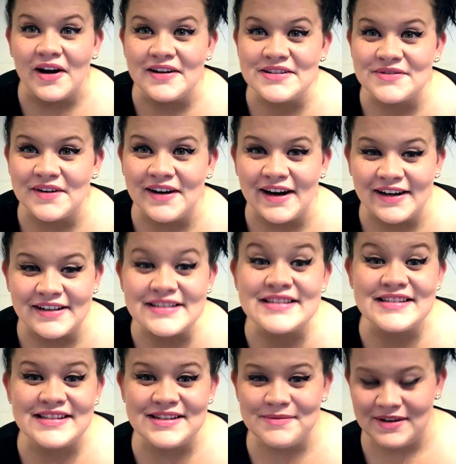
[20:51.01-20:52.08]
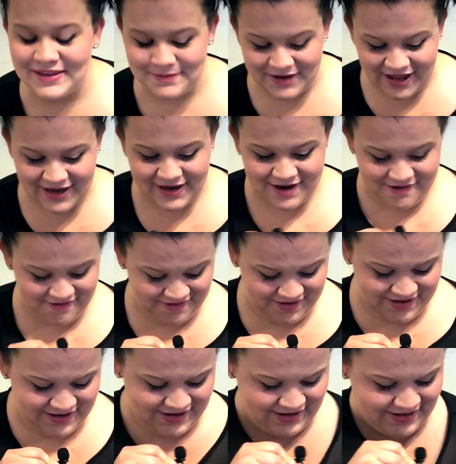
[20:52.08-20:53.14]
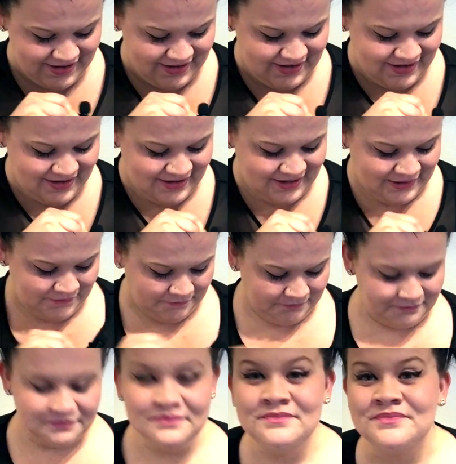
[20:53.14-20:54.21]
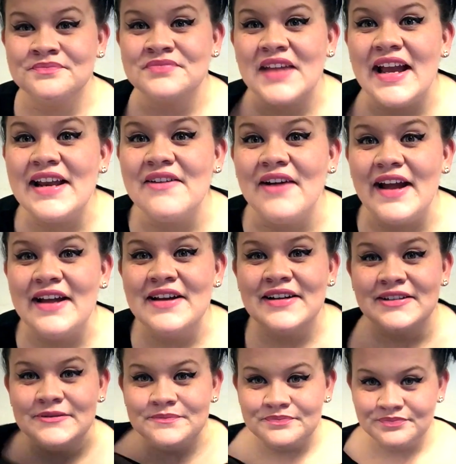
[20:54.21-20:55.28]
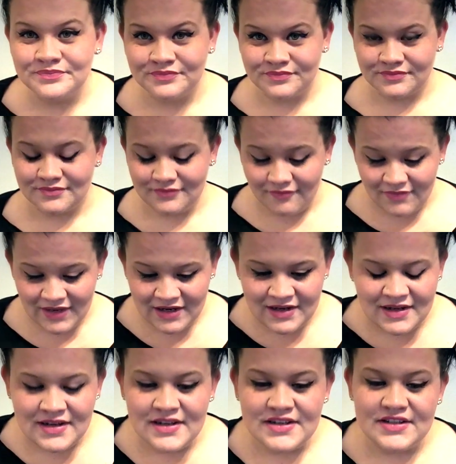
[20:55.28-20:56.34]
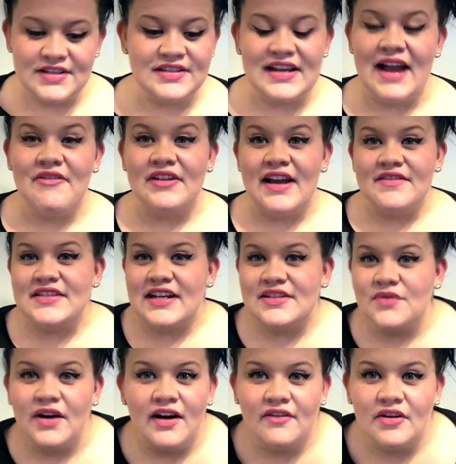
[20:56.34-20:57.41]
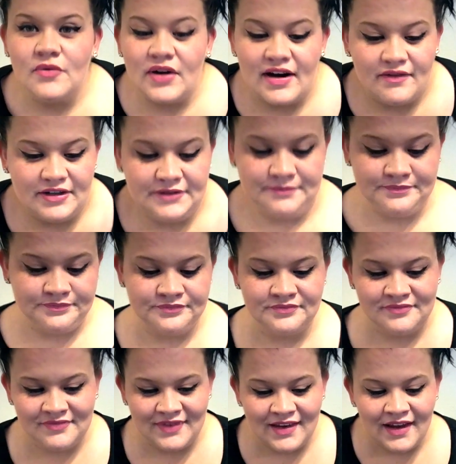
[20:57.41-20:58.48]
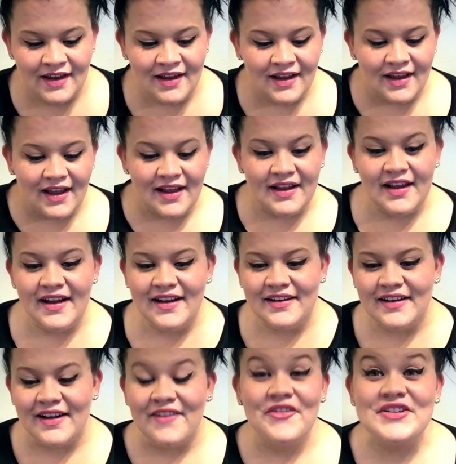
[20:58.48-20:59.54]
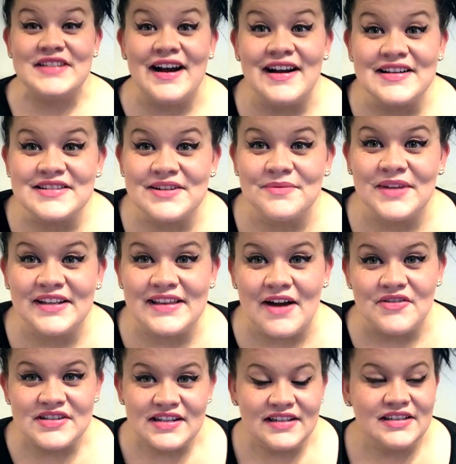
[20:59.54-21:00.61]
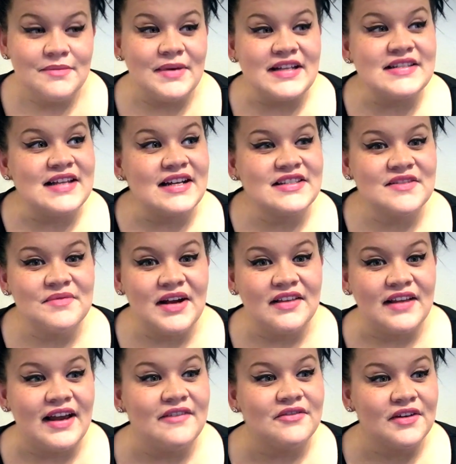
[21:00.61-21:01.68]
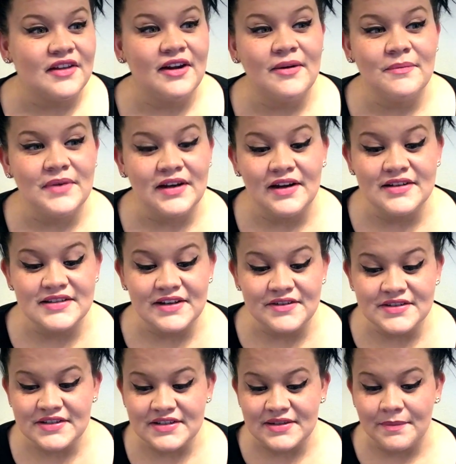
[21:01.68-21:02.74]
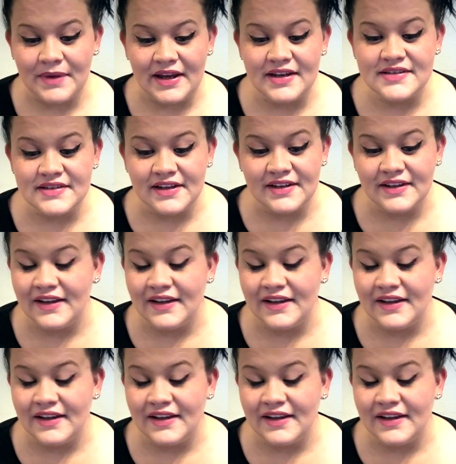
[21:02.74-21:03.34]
I swear I could see them at the patio. Anyway, so this guy, we'd have sex wherever, whatever. And it was awesome. Like, that was like the best sex of my life with him because it was just amazing.